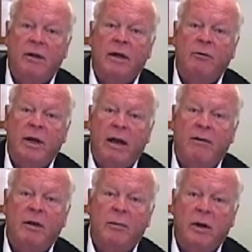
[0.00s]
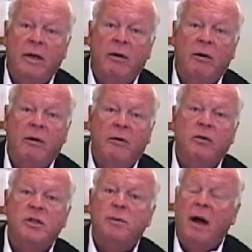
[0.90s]
then we have the ability or the
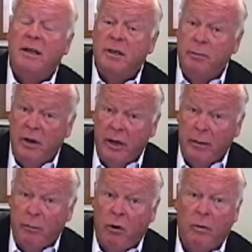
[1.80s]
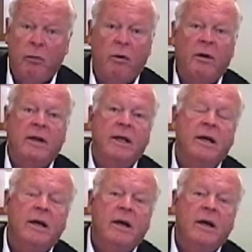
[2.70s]
responsibility, more importantly,